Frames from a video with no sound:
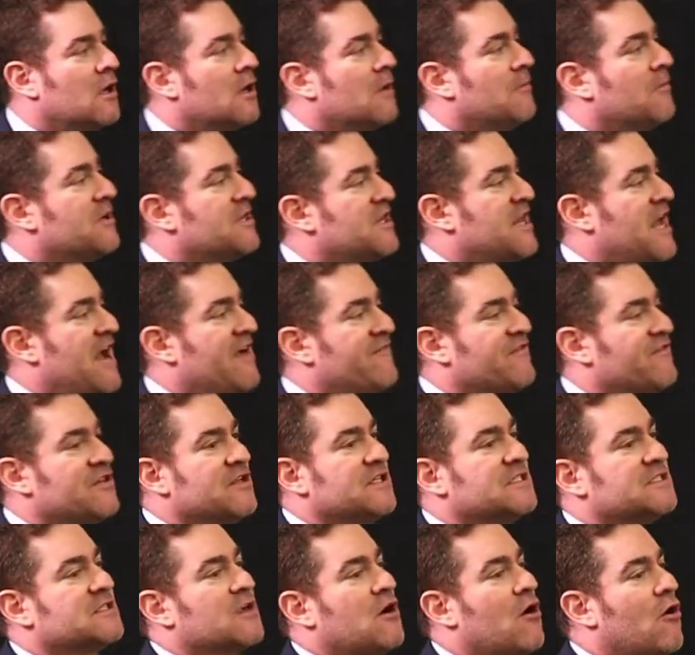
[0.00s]
but to having
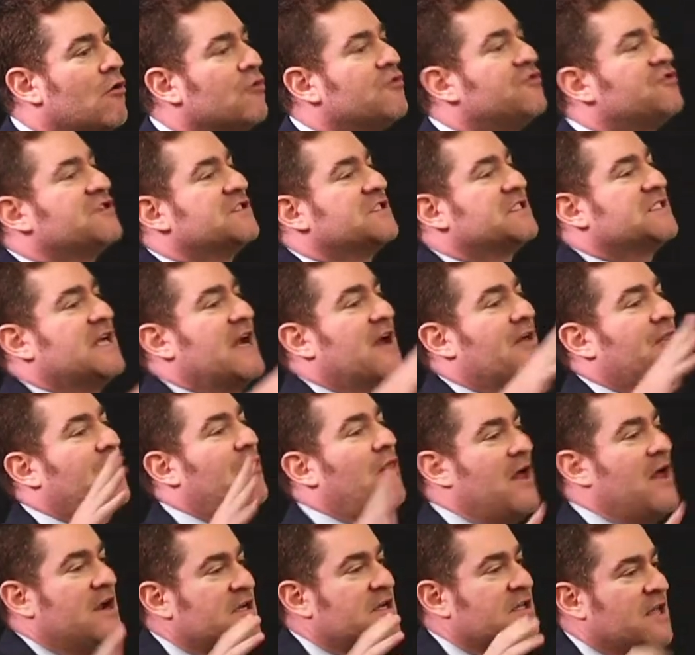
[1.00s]
these coaches and
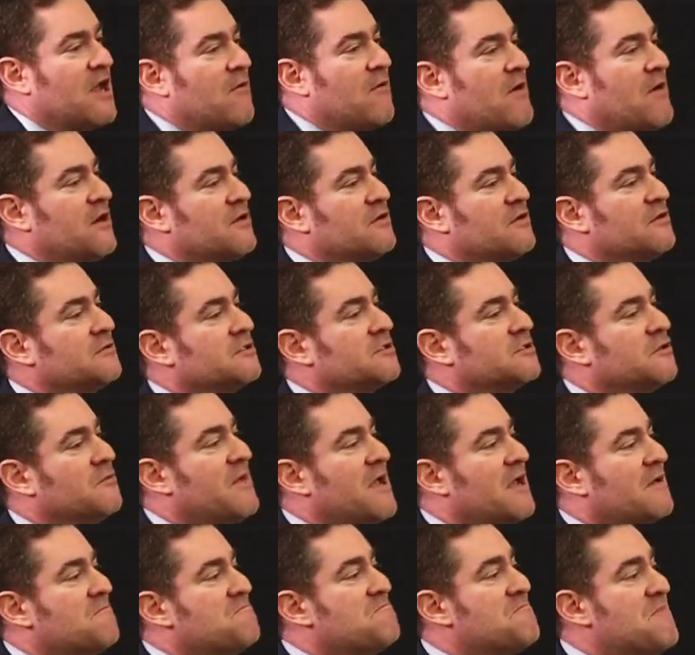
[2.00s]
athletic directors who
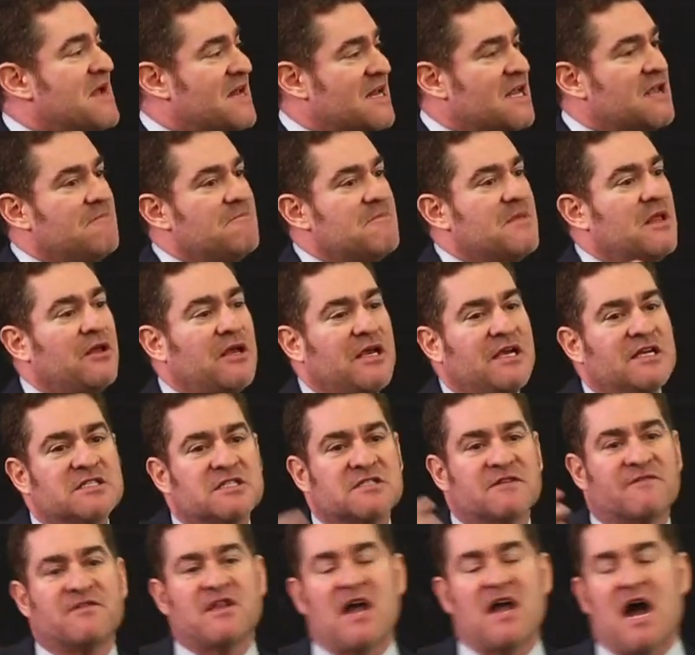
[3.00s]
make many millions
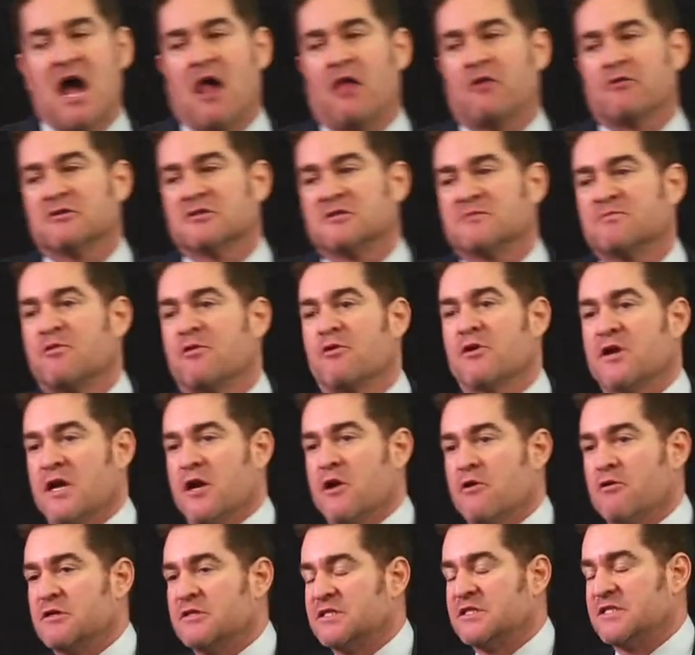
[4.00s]
of dollars per
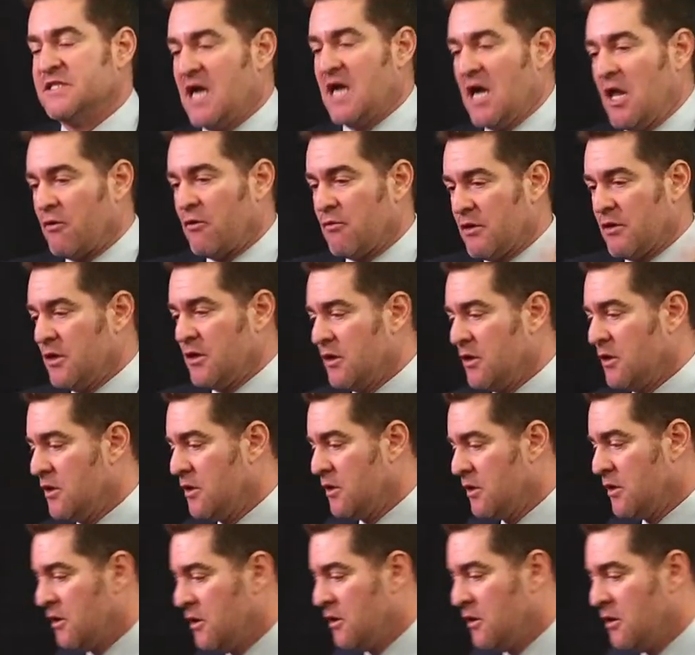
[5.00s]
year in salary
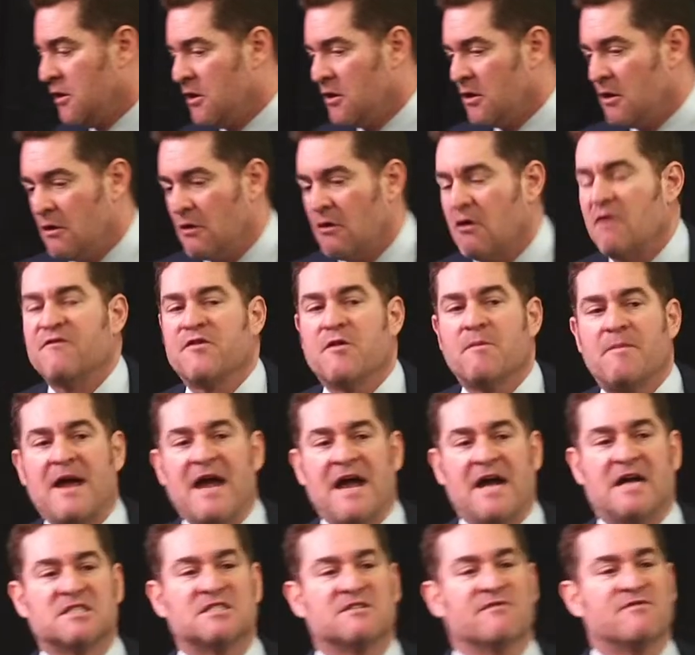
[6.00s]
off the
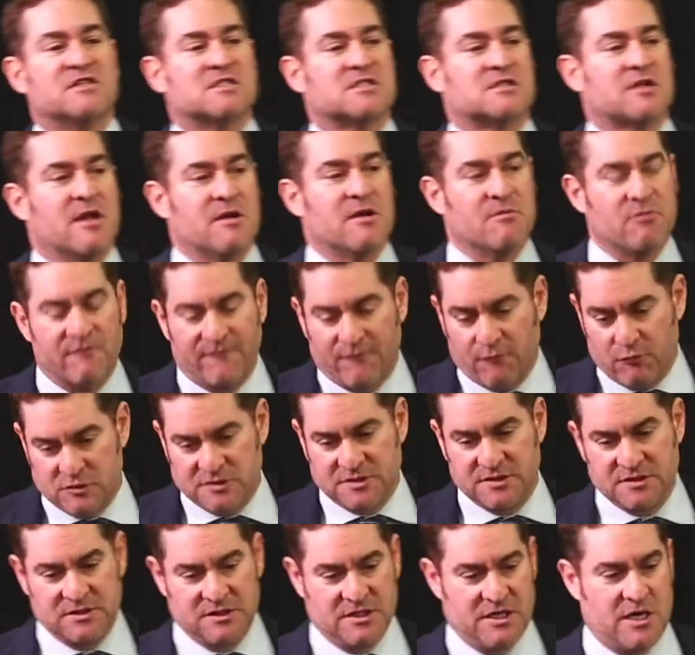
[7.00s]
backs of this labor
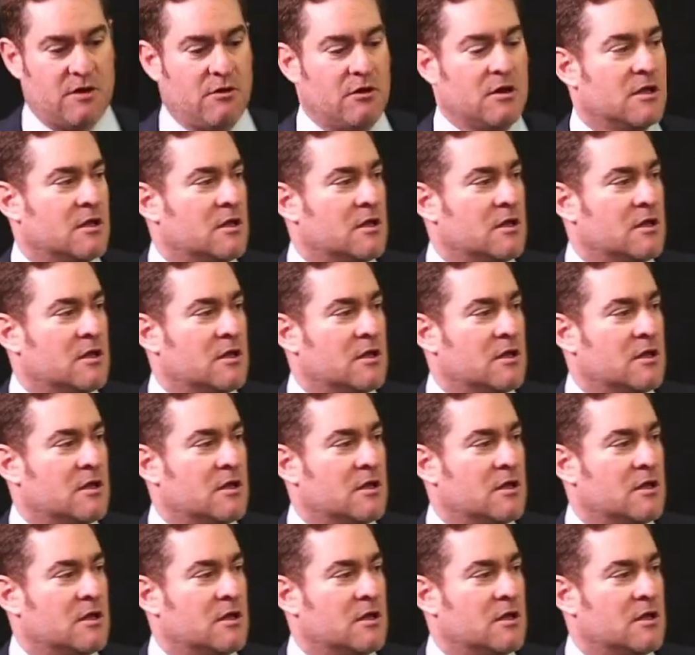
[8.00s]
force. Now,